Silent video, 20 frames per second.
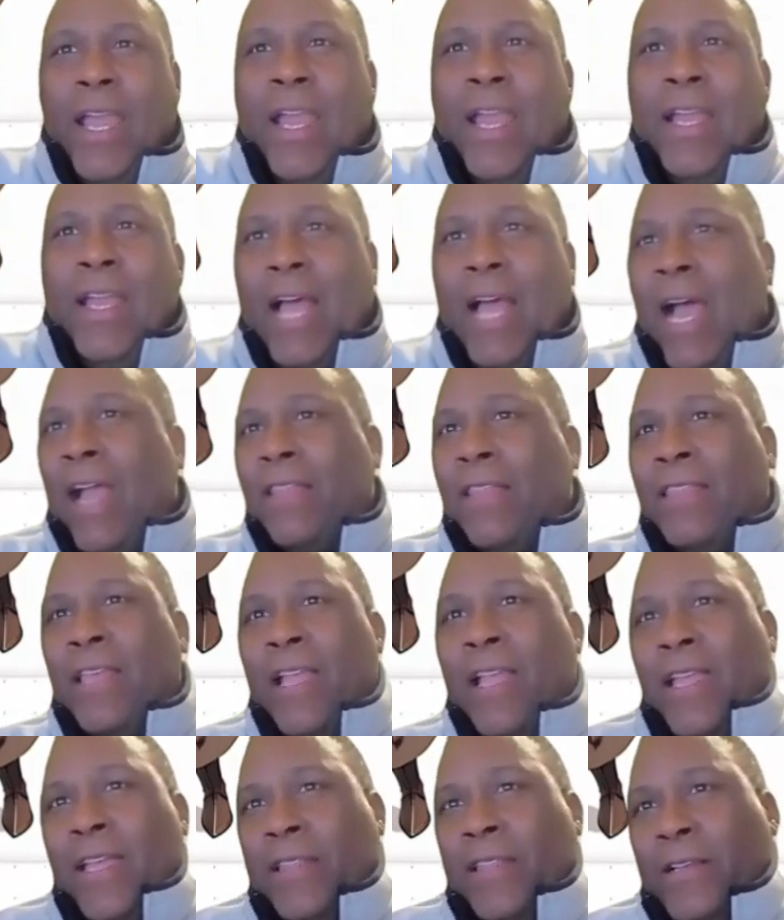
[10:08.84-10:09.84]
And I
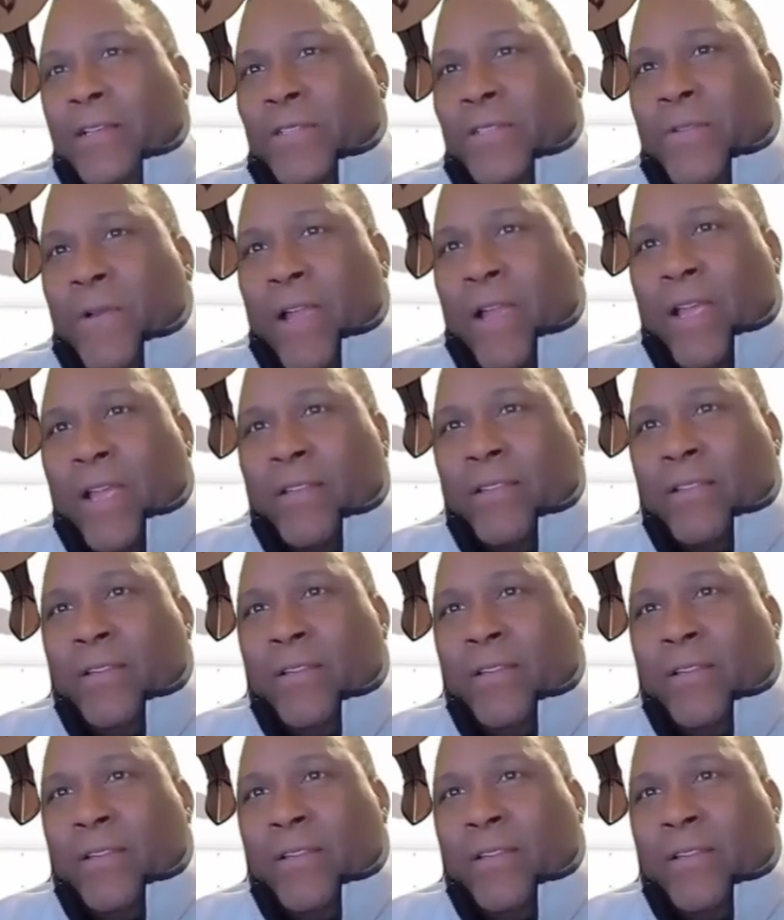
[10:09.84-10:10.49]
think it looks great.